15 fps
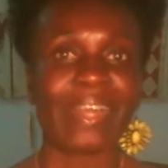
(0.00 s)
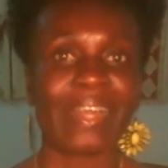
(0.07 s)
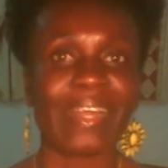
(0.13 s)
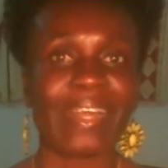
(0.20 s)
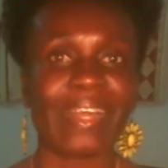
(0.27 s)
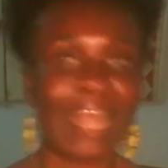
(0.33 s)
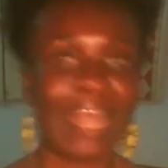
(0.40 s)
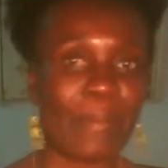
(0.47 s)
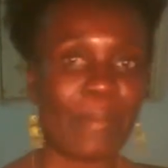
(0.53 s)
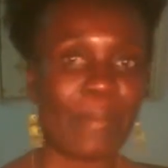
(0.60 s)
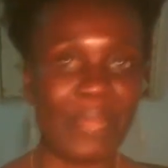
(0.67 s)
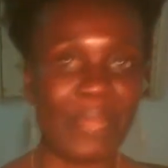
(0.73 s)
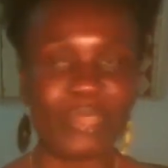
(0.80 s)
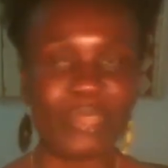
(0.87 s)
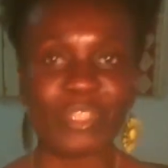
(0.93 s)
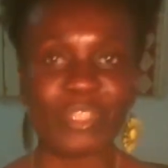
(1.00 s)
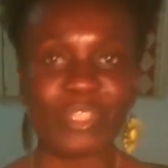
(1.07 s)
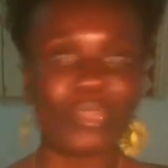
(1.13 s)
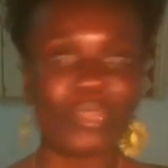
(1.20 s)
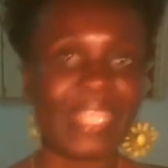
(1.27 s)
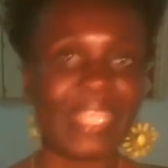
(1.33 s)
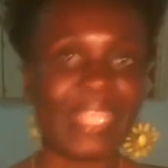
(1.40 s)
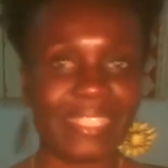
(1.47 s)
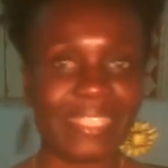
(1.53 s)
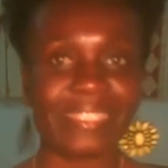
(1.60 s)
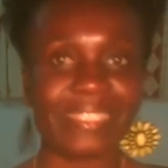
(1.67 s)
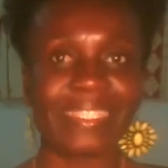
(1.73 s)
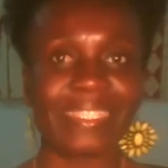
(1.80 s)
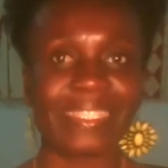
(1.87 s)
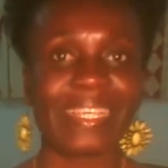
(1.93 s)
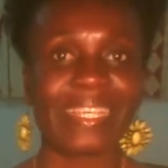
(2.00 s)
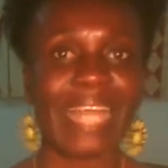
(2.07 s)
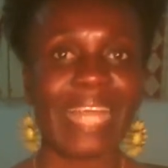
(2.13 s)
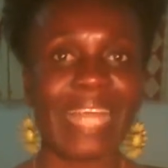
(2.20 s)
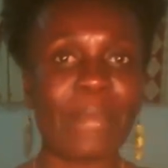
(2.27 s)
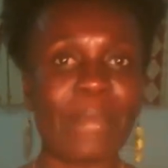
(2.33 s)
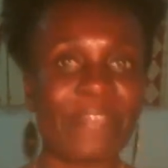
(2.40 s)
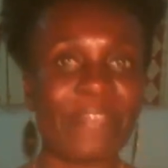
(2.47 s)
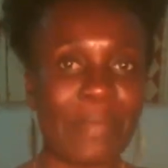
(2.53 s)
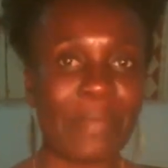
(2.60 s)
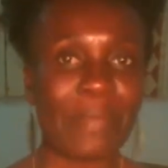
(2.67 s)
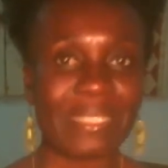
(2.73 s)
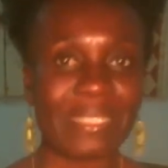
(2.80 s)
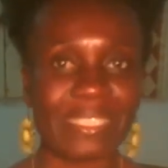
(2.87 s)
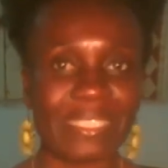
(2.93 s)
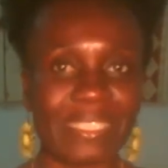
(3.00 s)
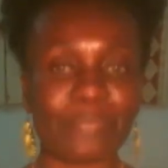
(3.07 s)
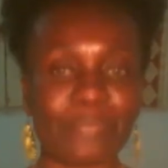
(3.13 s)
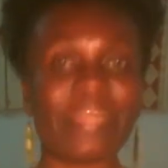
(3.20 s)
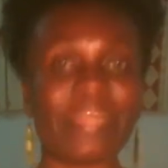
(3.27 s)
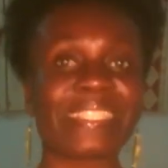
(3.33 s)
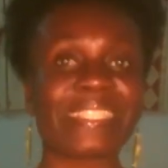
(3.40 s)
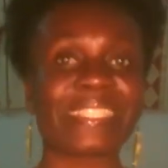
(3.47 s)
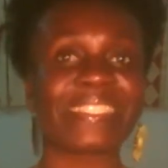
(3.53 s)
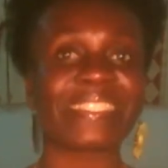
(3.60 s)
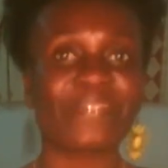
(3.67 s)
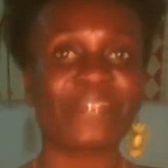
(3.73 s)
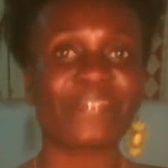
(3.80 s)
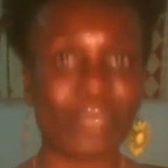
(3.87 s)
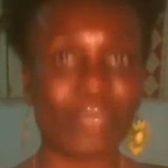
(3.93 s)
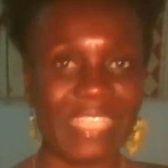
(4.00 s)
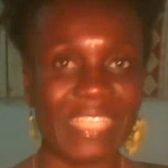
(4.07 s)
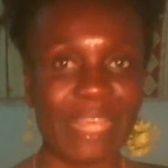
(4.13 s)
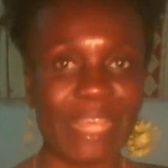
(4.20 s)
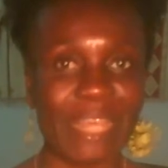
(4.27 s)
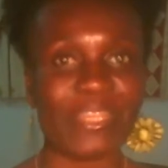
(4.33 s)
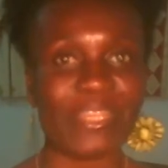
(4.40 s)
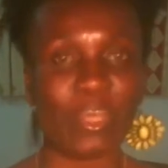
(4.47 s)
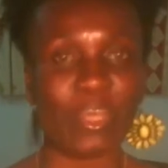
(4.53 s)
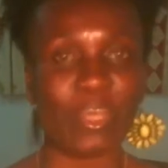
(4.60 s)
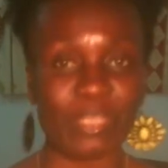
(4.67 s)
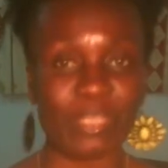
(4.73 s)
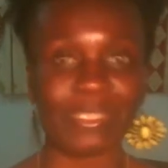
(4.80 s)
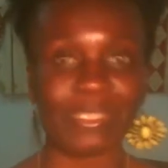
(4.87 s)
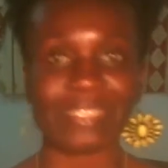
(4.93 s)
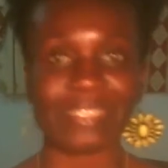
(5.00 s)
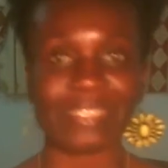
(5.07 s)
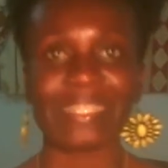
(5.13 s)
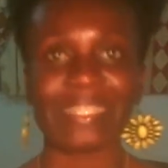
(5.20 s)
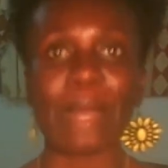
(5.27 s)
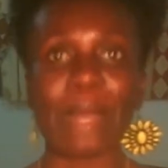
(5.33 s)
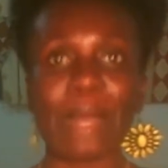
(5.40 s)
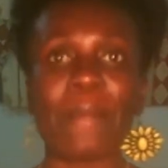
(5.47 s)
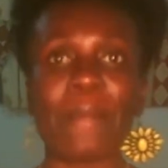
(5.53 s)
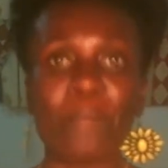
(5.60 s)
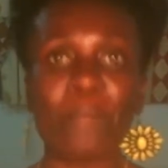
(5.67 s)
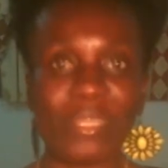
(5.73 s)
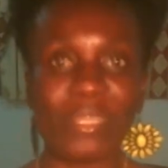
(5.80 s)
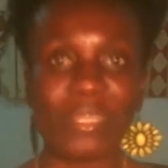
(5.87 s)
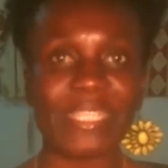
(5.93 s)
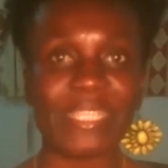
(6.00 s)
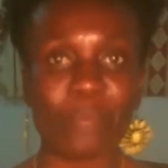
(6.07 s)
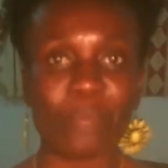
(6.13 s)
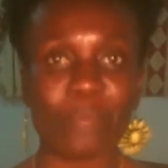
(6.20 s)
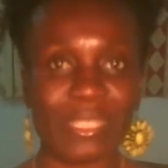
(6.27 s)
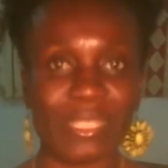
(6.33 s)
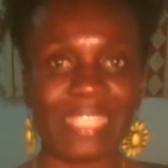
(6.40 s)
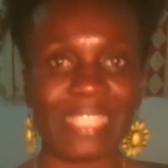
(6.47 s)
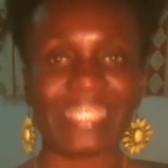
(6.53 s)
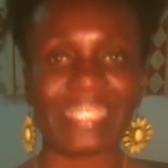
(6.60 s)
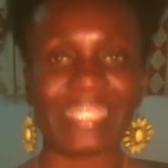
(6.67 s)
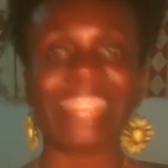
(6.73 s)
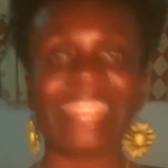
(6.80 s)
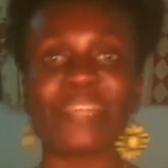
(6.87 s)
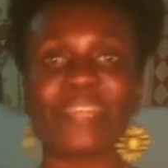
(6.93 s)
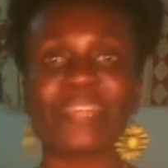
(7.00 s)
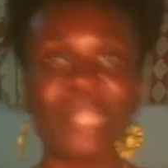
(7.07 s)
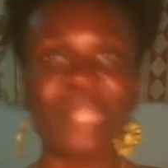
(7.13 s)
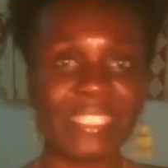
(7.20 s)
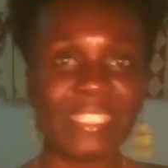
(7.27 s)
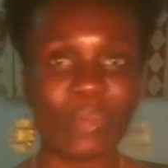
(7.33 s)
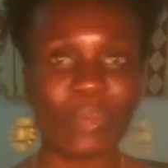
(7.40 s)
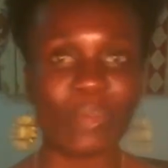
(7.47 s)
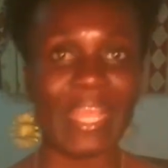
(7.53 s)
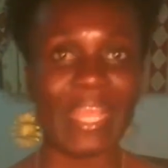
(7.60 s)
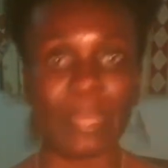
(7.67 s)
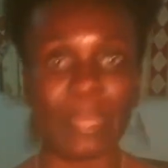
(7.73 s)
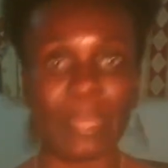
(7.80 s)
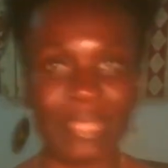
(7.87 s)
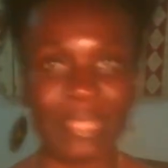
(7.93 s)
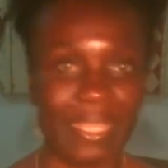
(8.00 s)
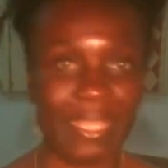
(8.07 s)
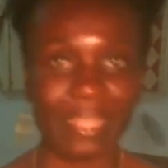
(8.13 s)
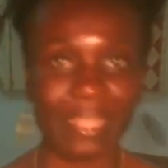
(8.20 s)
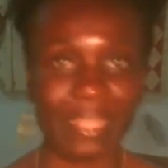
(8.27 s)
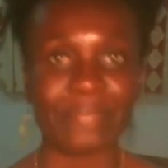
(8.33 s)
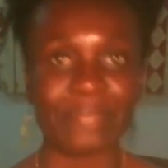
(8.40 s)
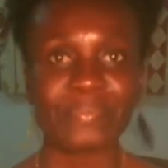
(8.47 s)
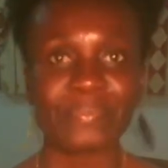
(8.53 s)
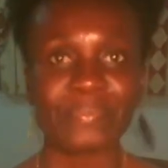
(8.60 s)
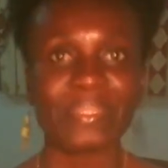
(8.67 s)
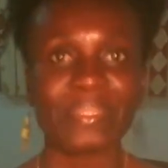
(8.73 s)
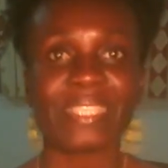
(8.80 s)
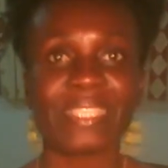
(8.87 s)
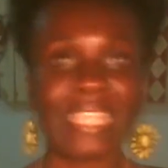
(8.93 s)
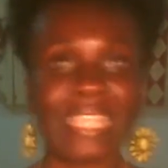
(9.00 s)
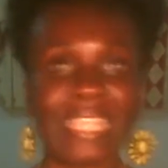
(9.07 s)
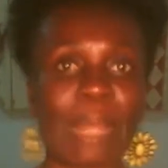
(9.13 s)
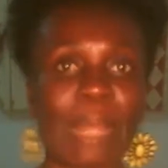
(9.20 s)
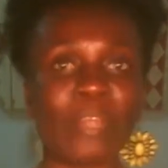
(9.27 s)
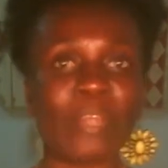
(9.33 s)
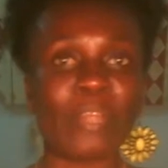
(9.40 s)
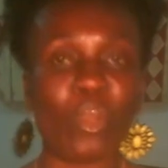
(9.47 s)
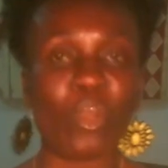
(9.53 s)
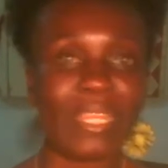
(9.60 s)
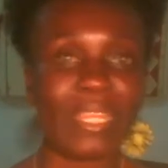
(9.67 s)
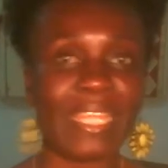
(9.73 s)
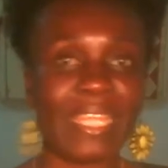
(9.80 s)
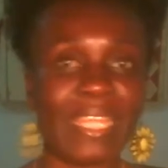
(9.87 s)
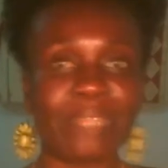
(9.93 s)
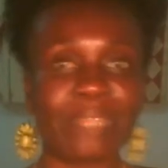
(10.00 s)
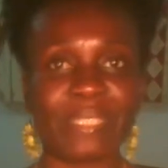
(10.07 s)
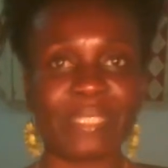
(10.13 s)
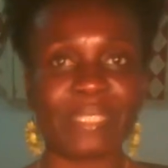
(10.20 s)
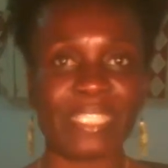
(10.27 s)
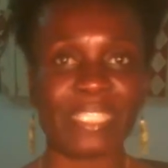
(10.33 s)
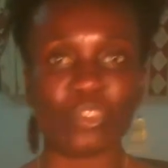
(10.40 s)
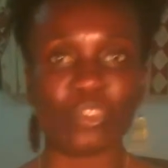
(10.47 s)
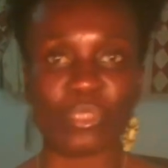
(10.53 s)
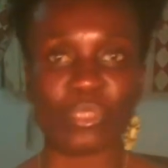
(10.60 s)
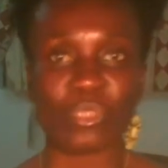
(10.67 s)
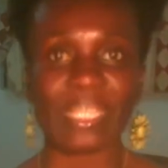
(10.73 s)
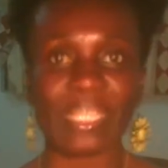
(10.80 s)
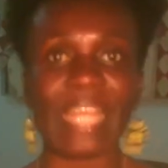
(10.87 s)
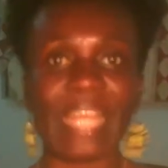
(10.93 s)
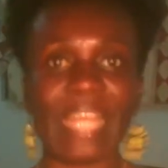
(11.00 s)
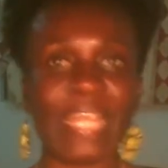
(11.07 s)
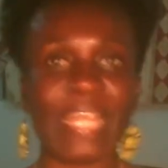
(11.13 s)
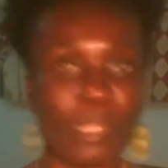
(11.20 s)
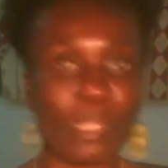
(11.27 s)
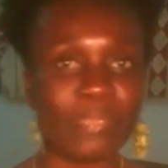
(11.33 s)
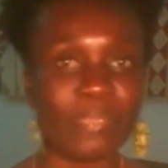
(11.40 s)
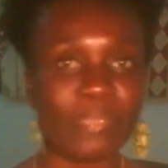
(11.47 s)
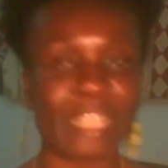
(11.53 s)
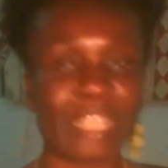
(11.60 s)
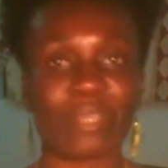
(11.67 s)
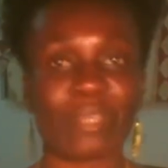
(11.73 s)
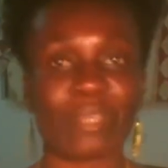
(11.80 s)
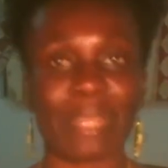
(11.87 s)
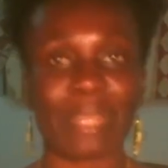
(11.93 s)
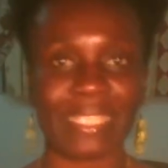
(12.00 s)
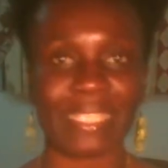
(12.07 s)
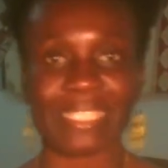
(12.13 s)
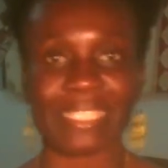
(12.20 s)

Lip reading: I'm married with 2 kids. I'm a pharmacist practicing full-time with a hospital. But most importantly, and the reason why I'm here, is that I'm an online business coach. I help network marketers